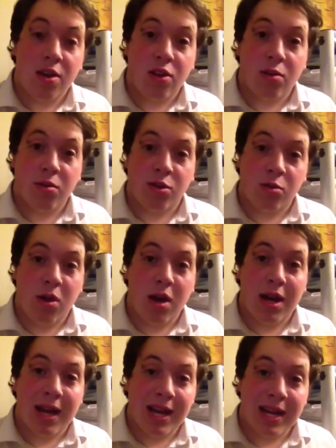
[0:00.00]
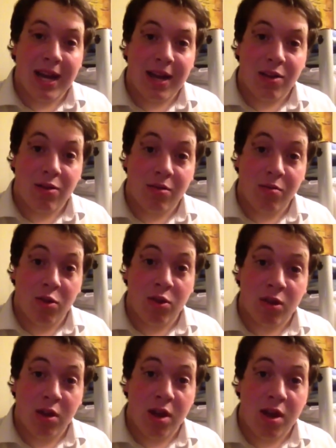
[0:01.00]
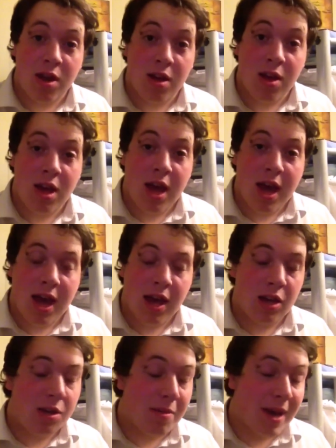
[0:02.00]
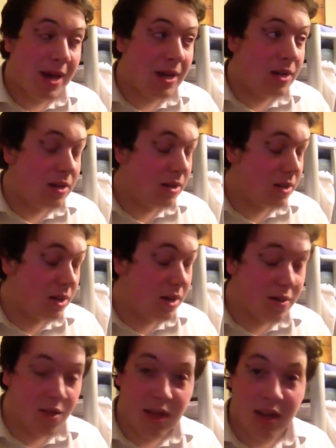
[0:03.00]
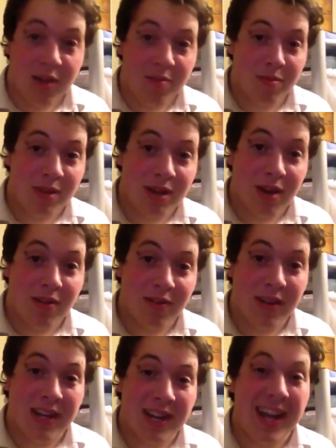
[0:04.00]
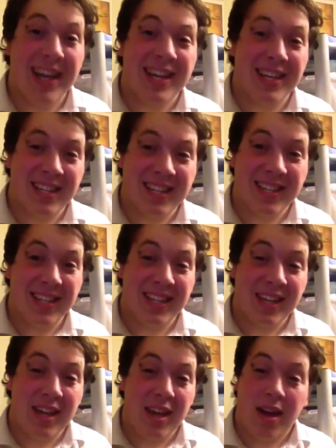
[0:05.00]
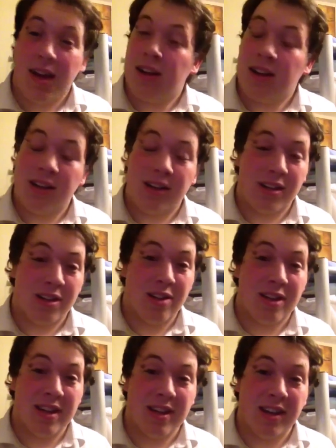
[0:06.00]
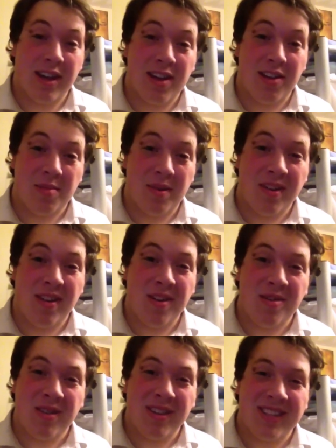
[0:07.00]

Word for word: So it's quite late now, so I'm just gonna head to bed. I think I'm done for the day. I'll see you guys tomorrow.